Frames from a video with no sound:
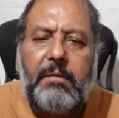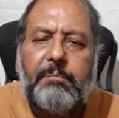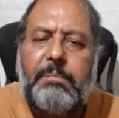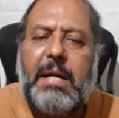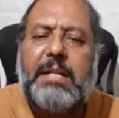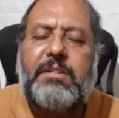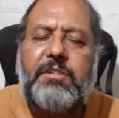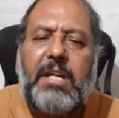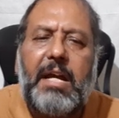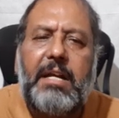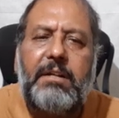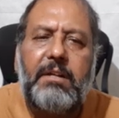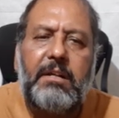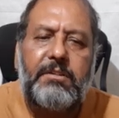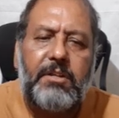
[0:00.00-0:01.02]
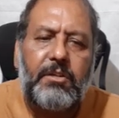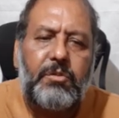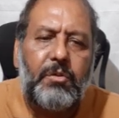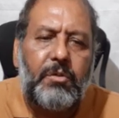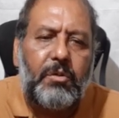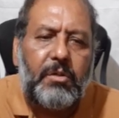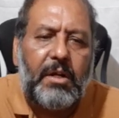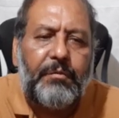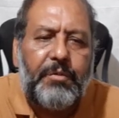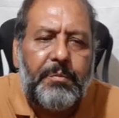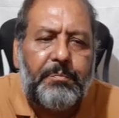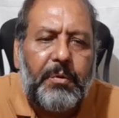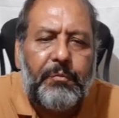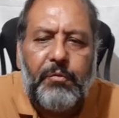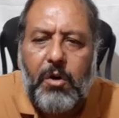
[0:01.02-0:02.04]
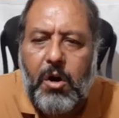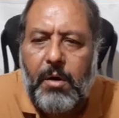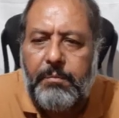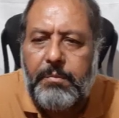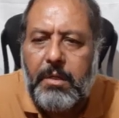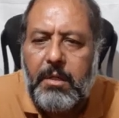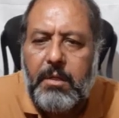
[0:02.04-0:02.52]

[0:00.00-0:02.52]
Bedside ultrasonography performed